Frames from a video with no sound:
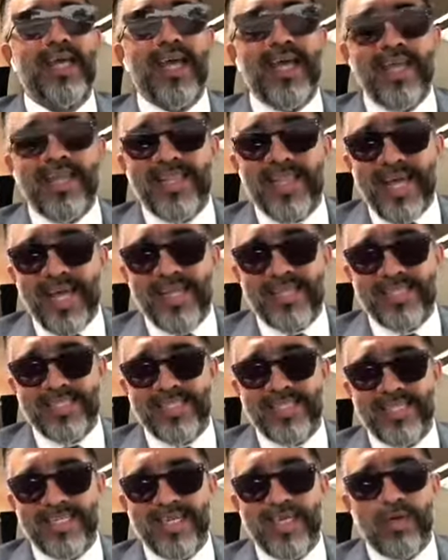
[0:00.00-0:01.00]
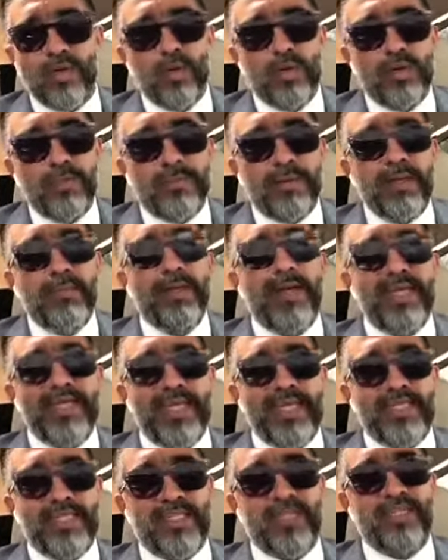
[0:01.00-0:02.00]
And that will be my
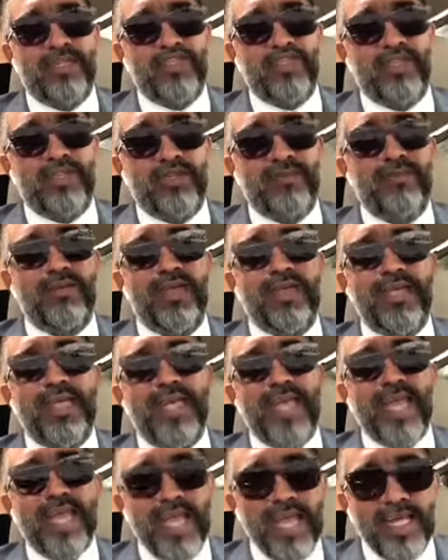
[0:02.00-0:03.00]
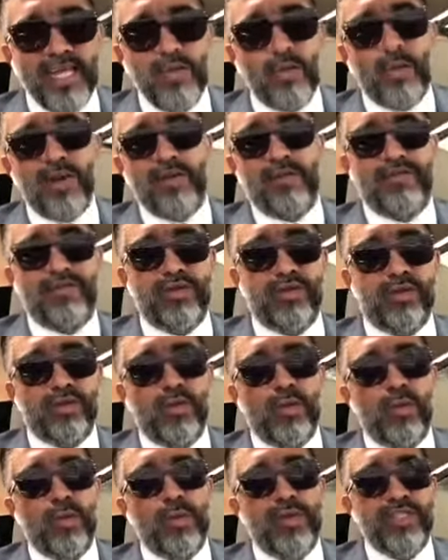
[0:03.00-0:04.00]
next initiative. Any one of you
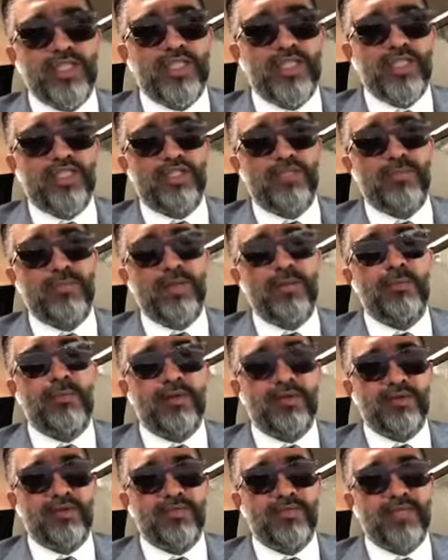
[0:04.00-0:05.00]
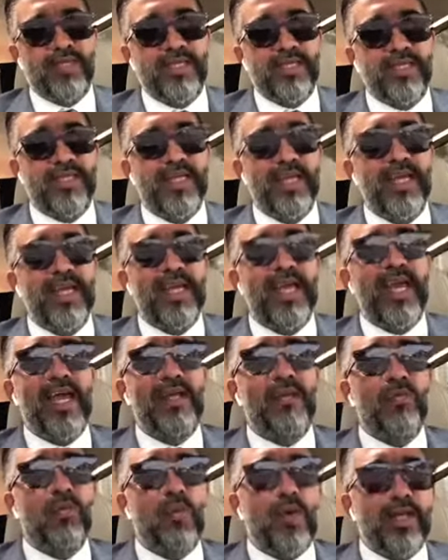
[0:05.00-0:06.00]
who wishes to be part of this
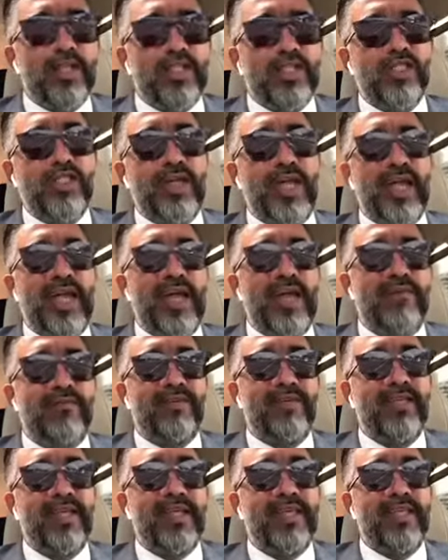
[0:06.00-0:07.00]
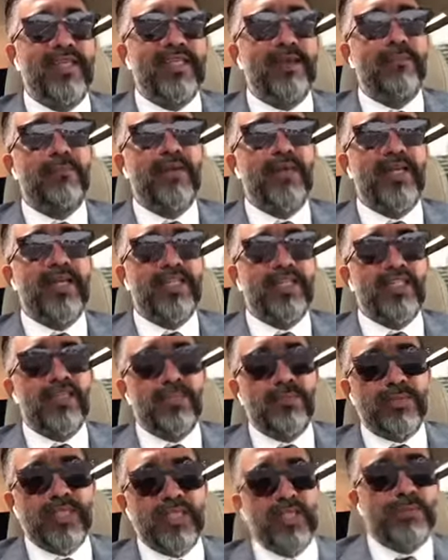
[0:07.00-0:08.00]
and wants to have the ability
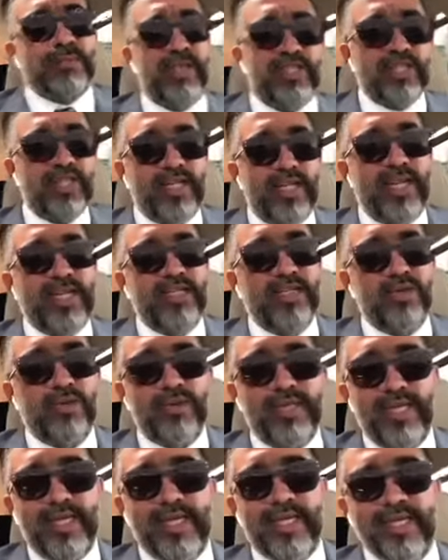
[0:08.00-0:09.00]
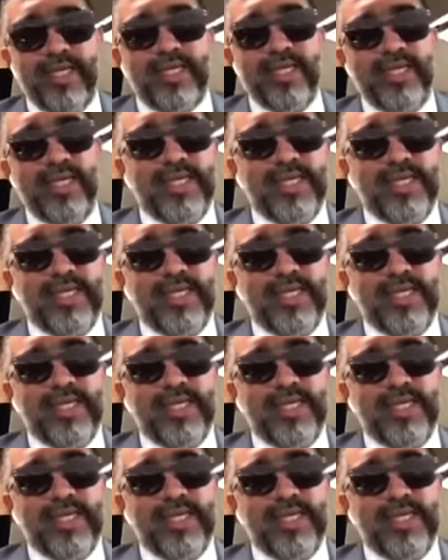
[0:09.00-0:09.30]
to be special and unique,